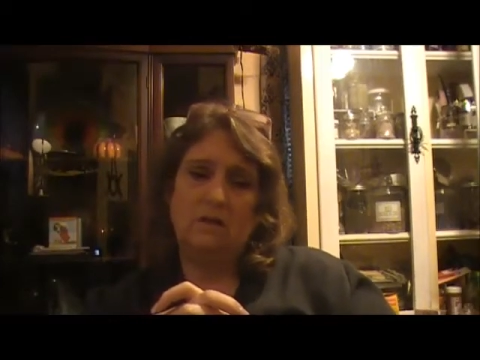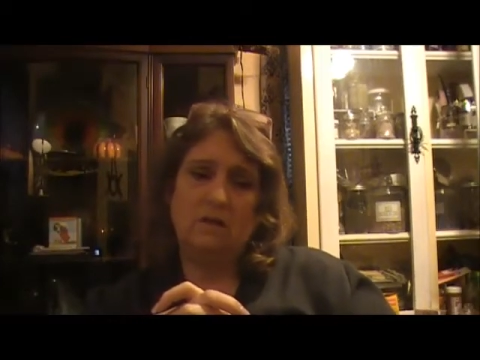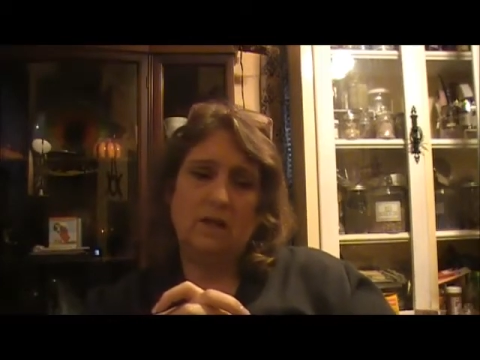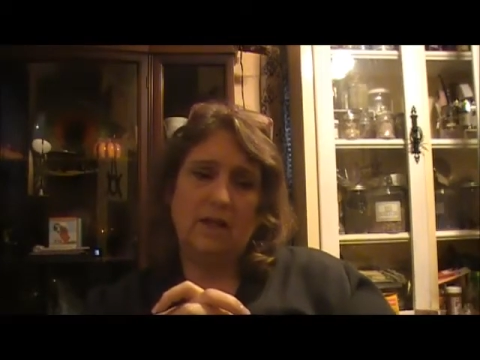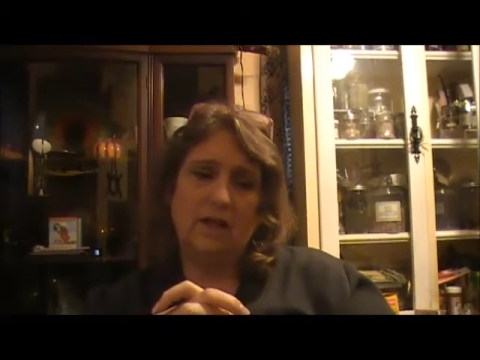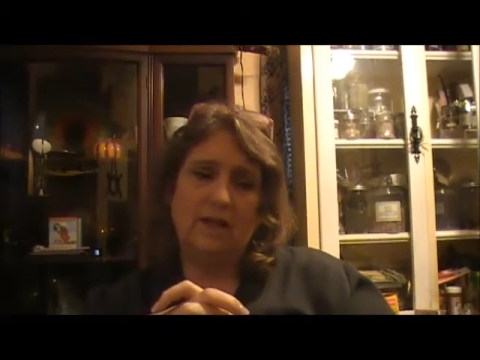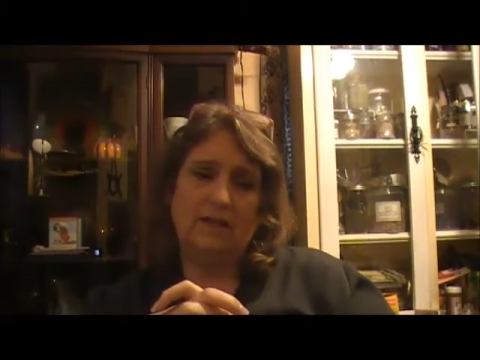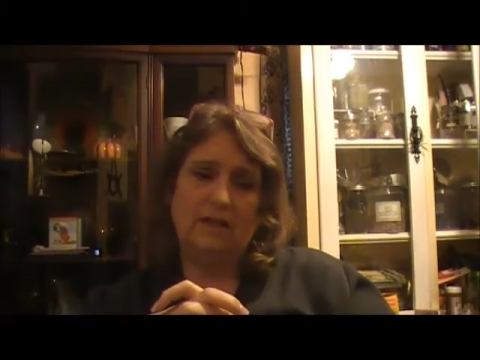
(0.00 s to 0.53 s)

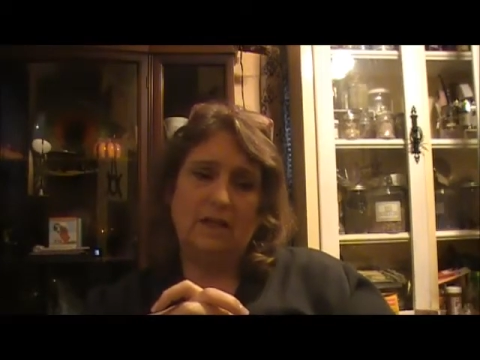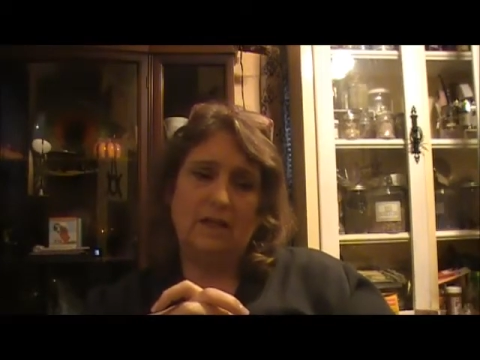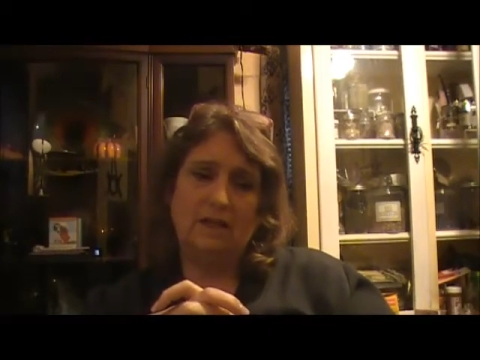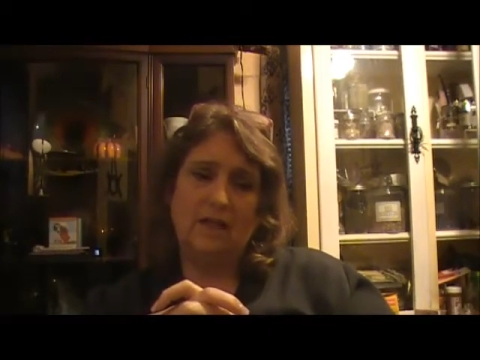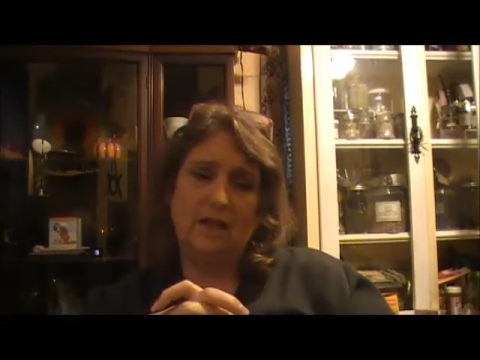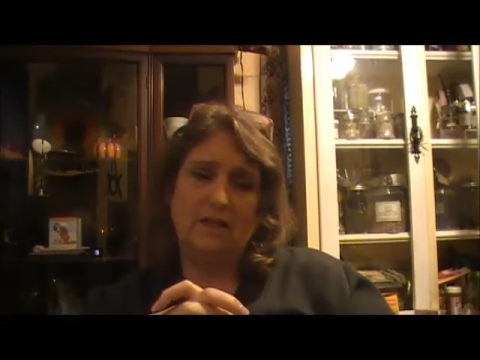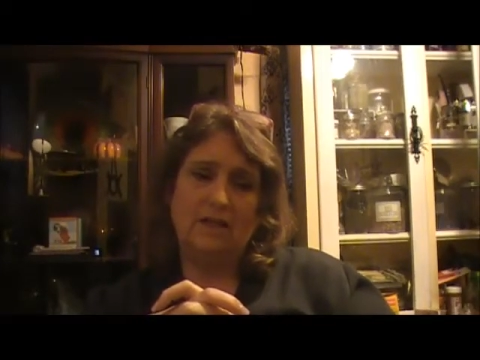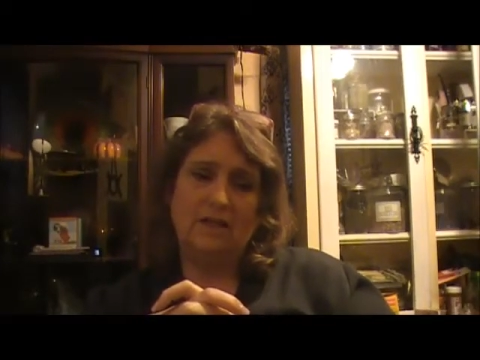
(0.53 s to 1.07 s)
like I
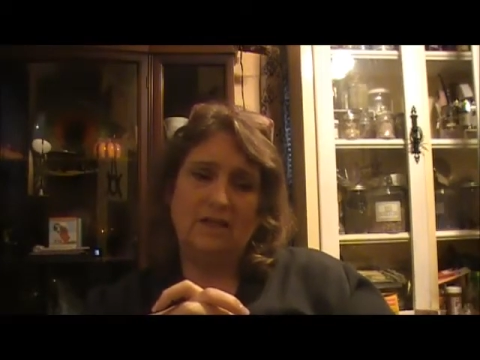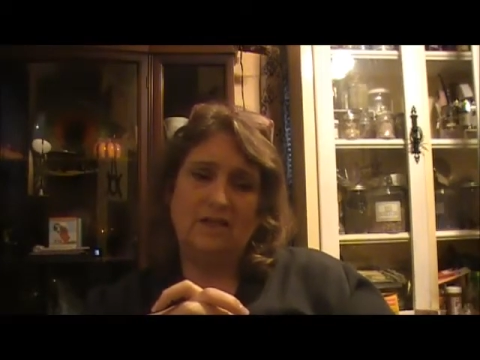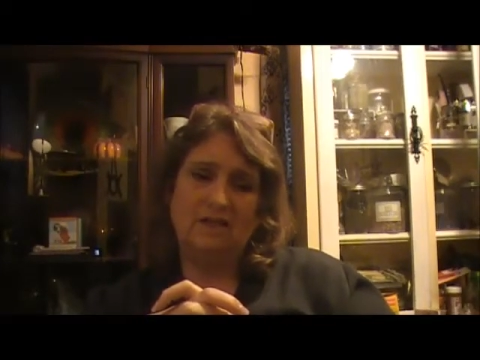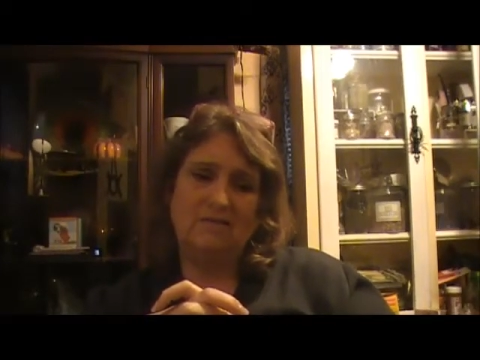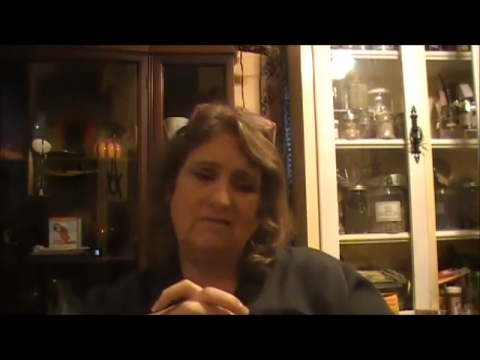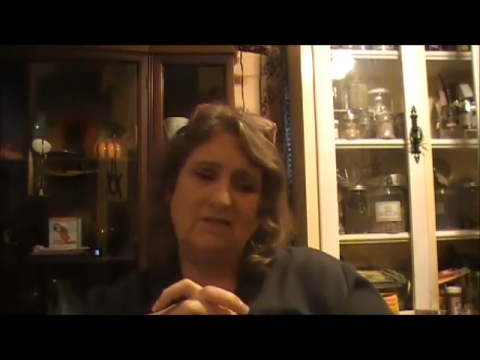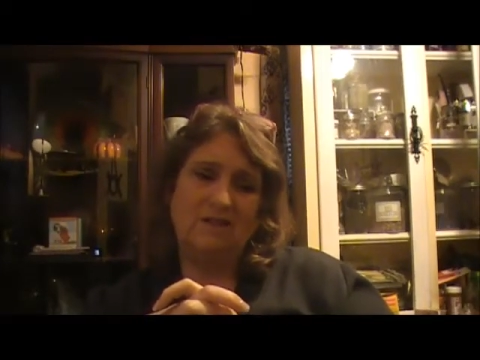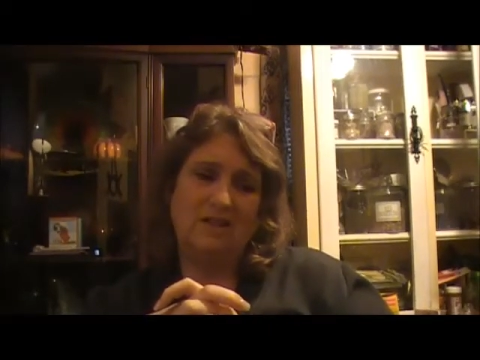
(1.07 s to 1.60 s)
said, that
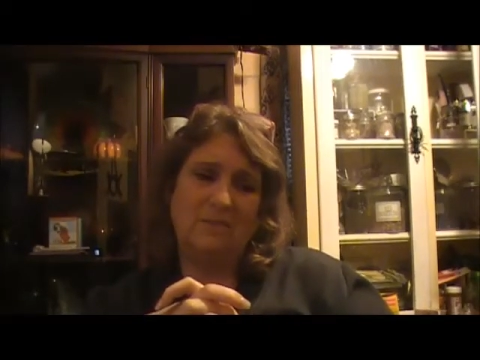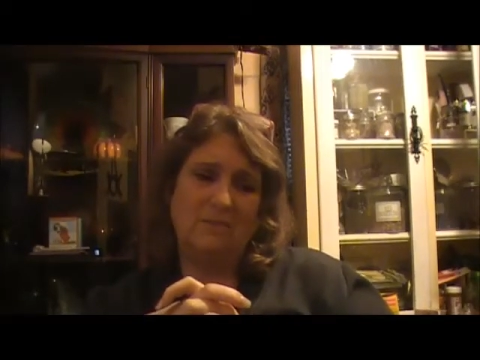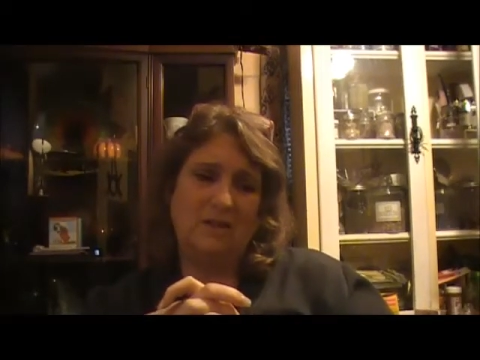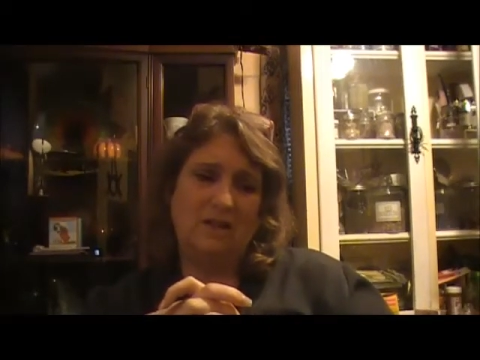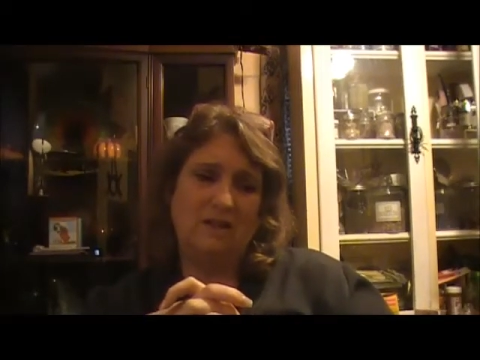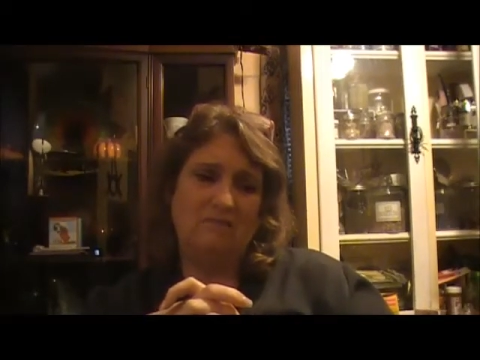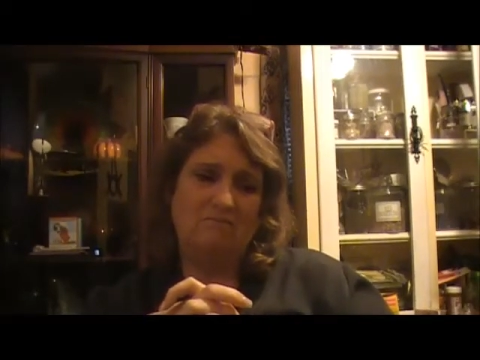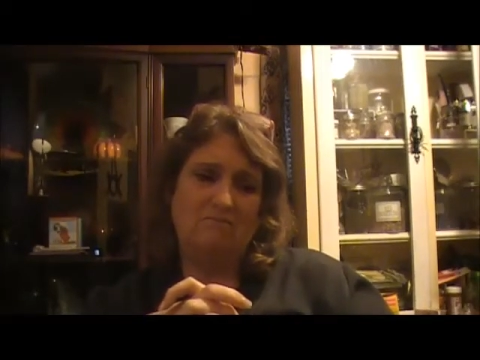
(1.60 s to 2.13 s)
doesn't really
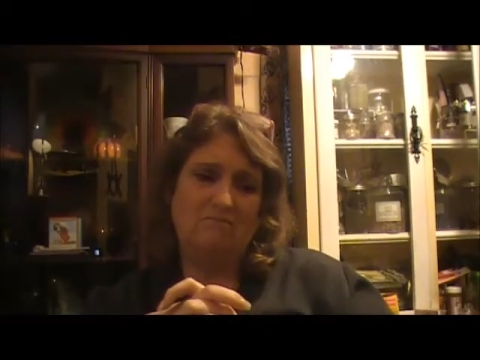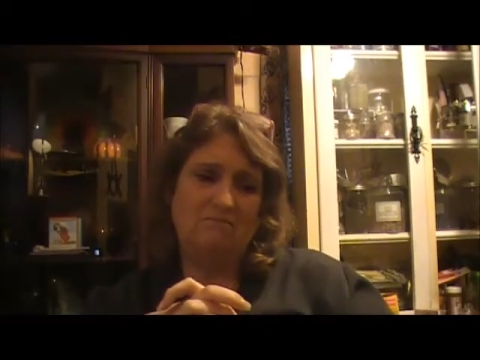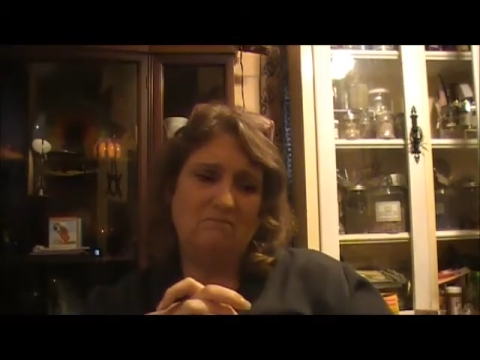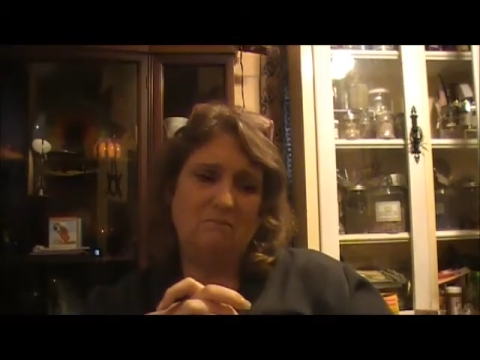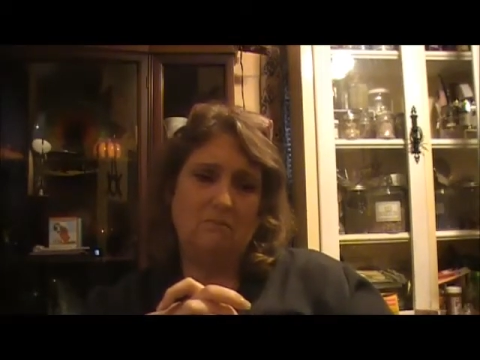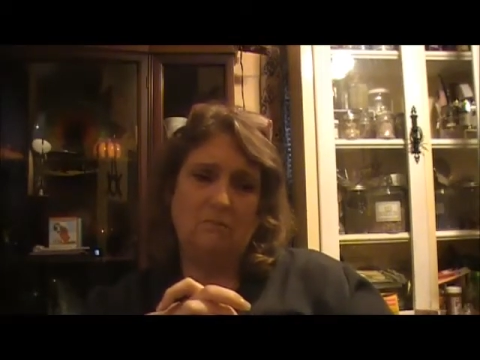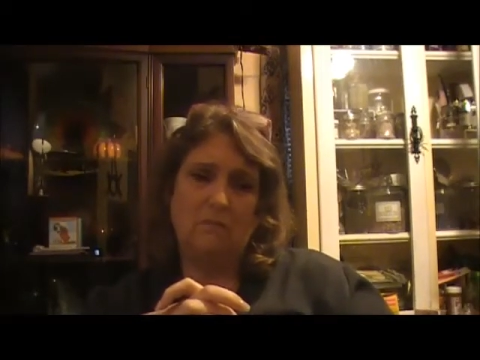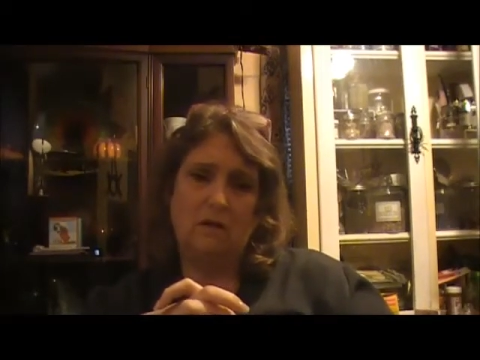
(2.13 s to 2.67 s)
mean
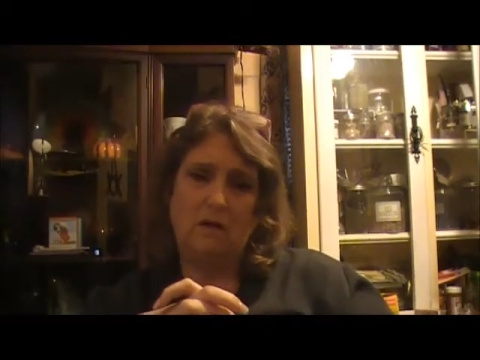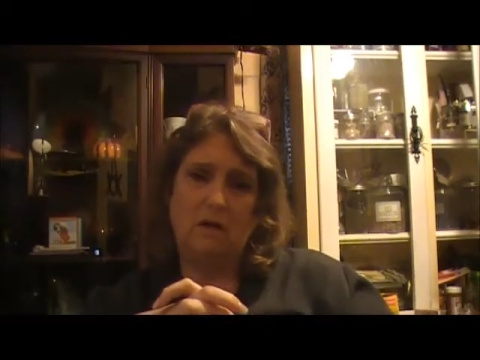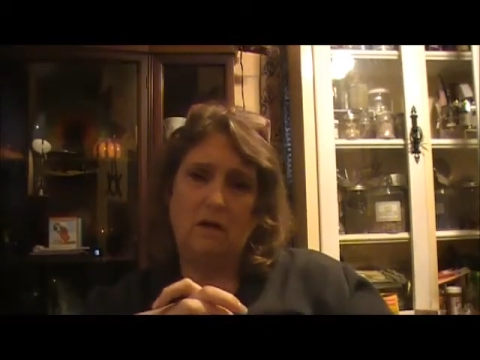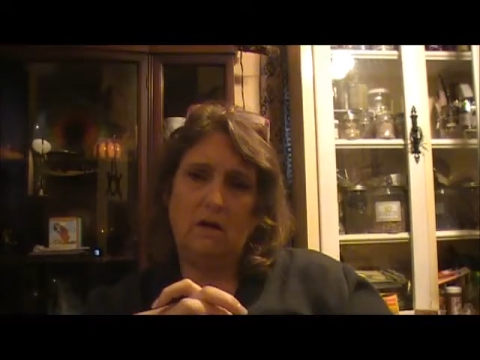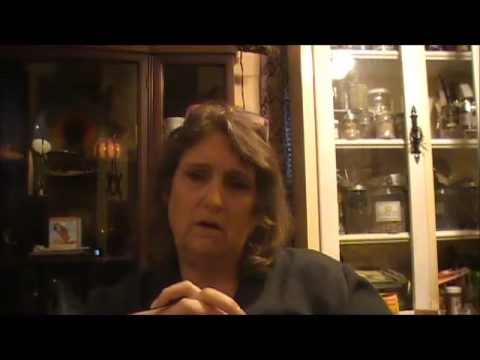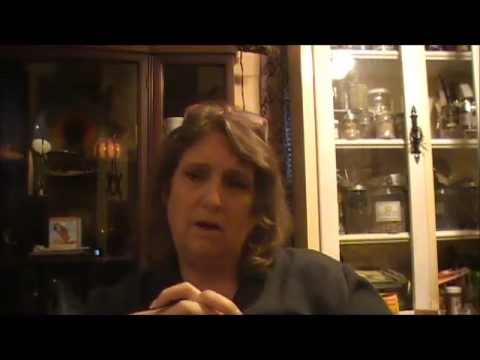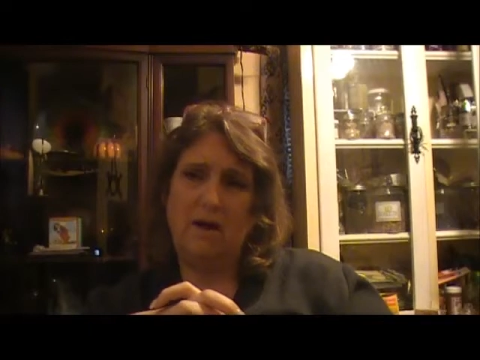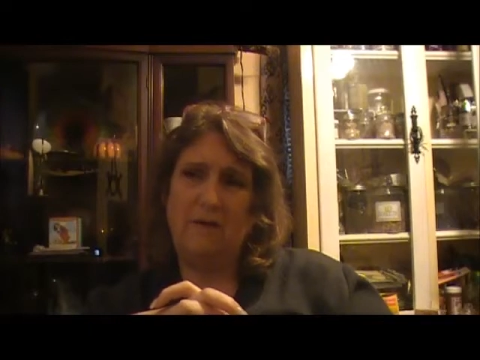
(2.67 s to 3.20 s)

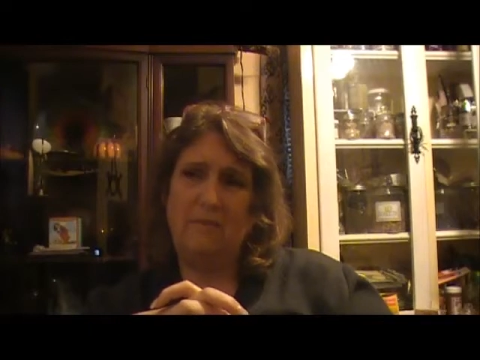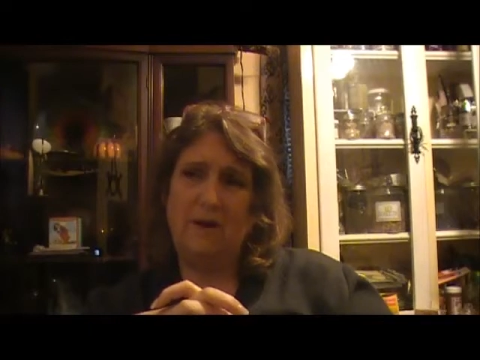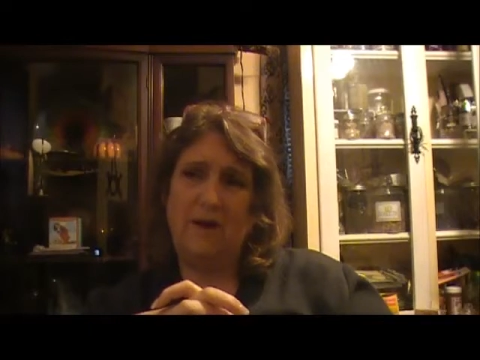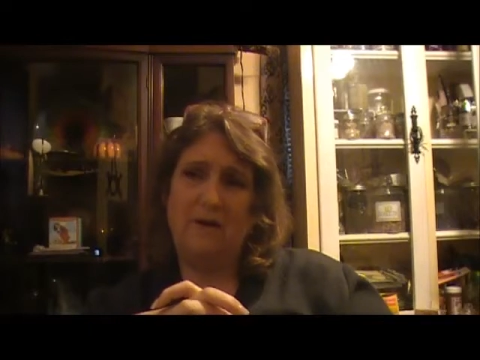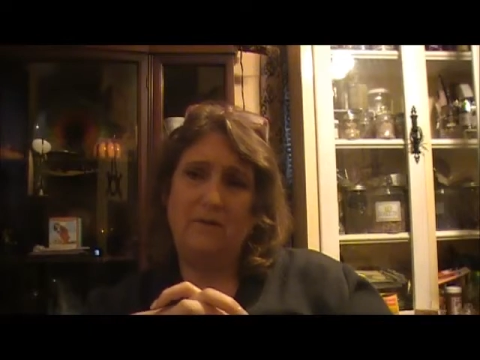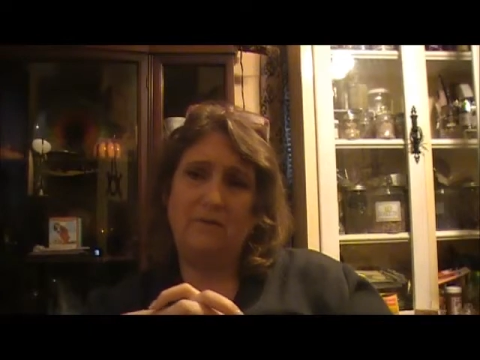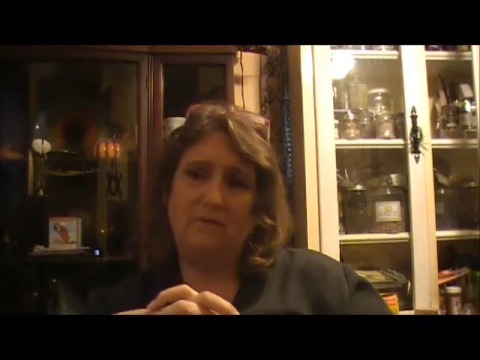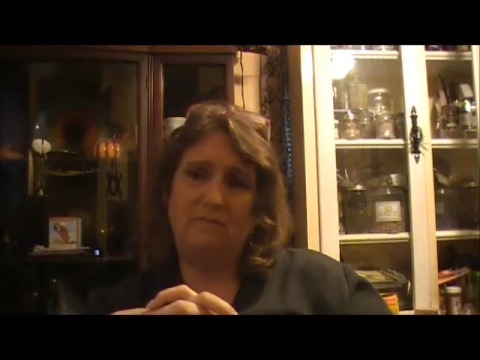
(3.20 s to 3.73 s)

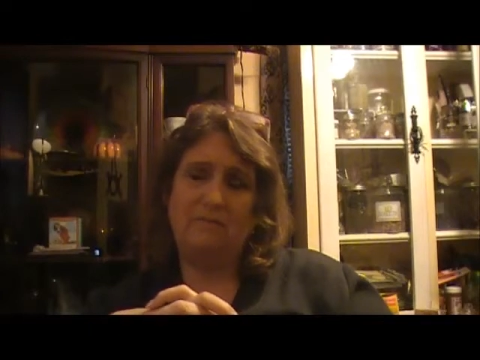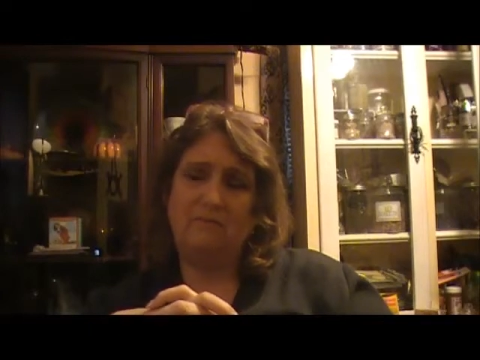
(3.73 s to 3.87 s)
about